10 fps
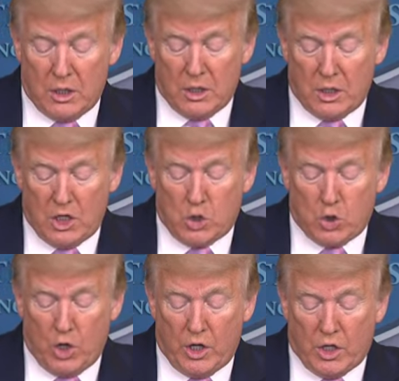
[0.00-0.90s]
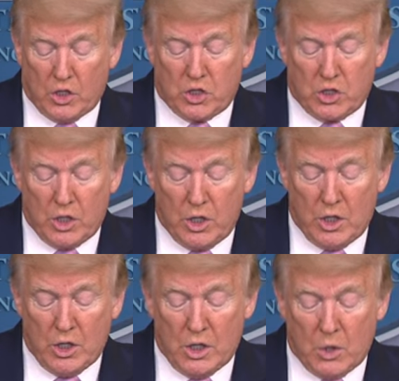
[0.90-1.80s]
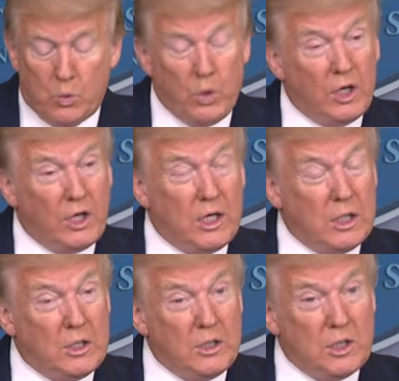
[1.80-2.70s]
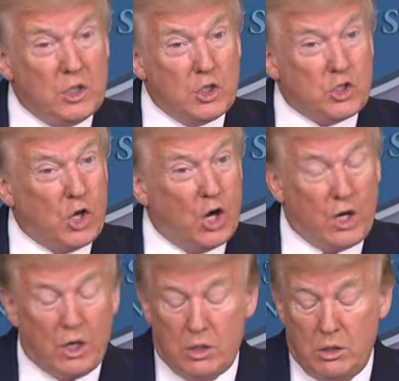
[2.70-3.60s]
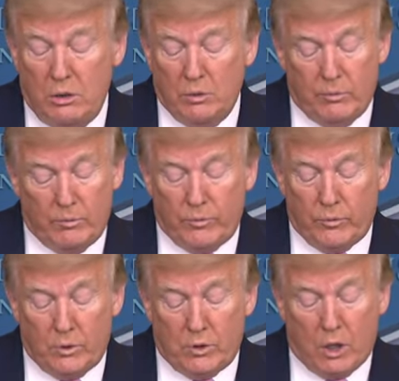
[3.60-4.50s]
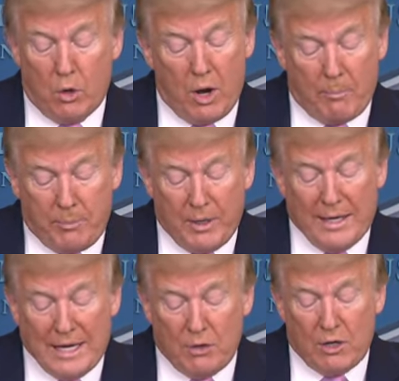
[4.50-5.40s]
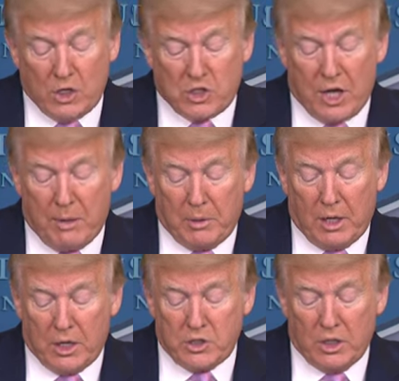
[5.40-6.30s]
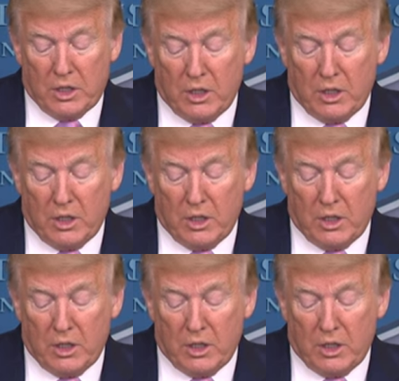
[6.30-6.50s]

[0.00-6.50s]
Uh, Detroit is really started to go up, and now it is stabilizing.